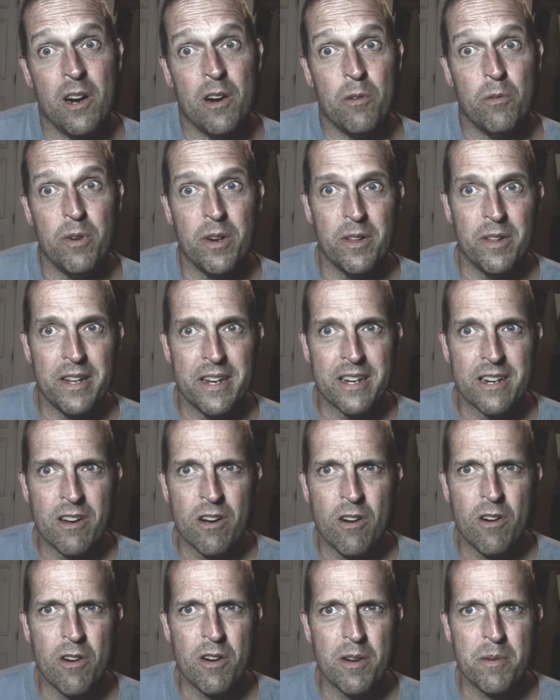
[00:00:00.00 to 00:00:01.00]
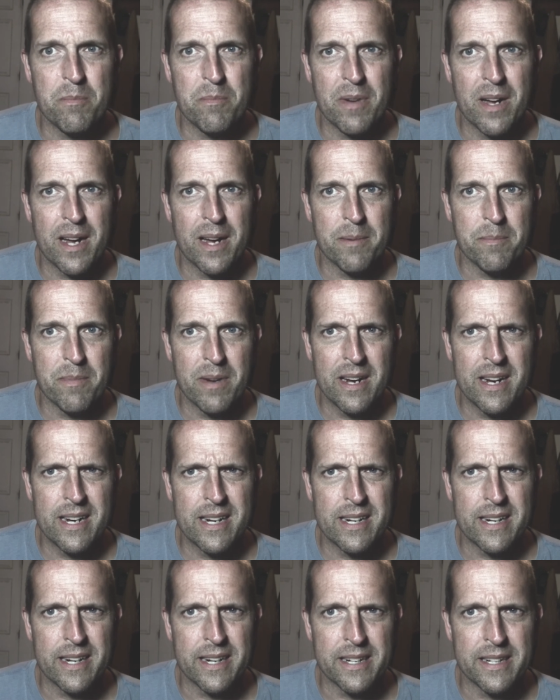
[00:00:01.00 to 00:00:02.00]
really caught my
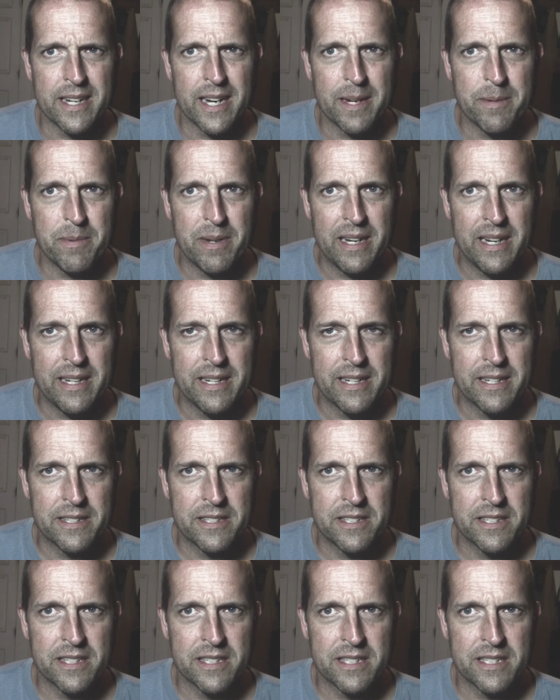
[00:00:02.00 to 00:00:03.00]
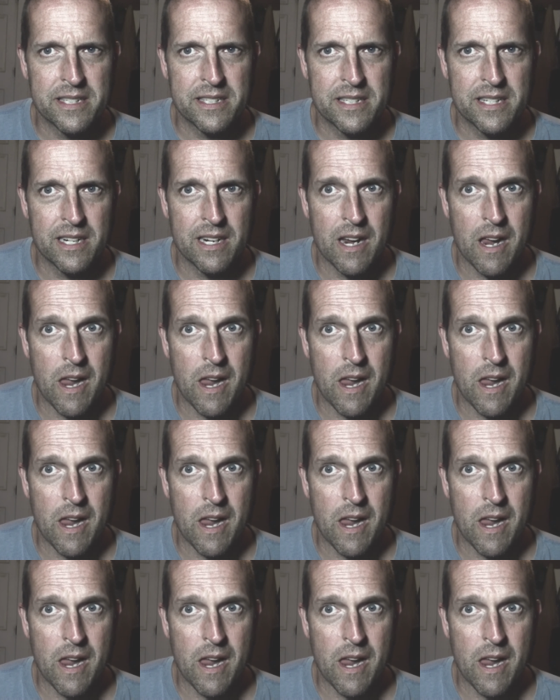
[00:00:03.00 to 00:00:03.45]
mind. It's just,